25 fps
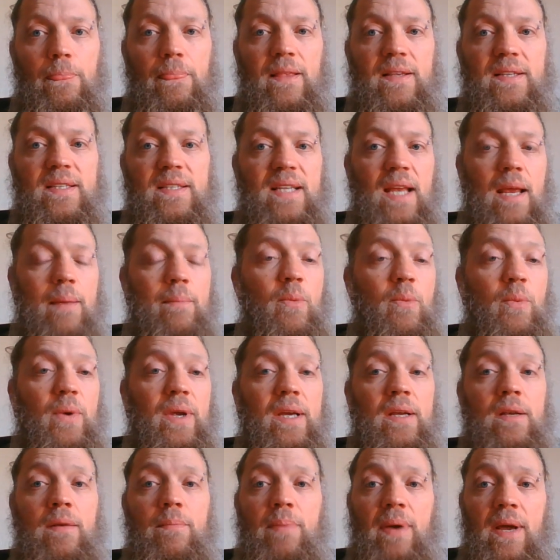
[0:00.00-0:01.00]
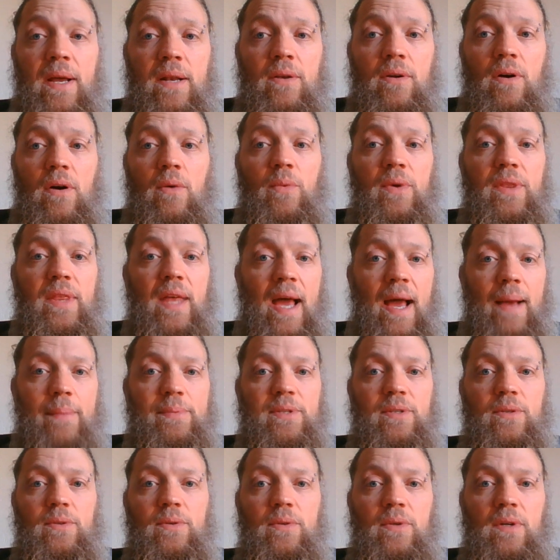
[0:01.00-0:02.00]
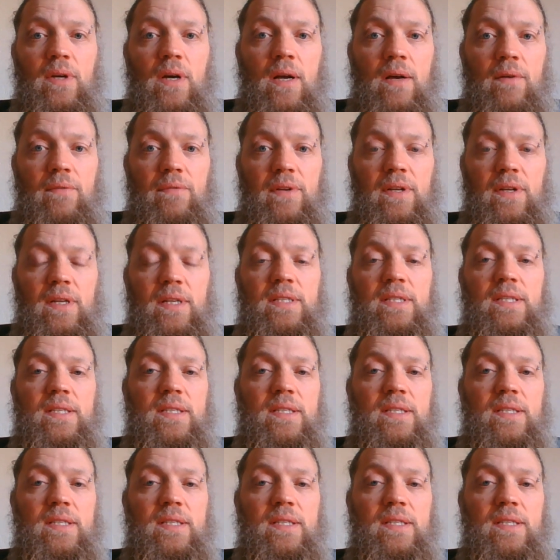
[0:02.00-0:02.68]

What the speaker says: Statement we can depend on with absolute confidence.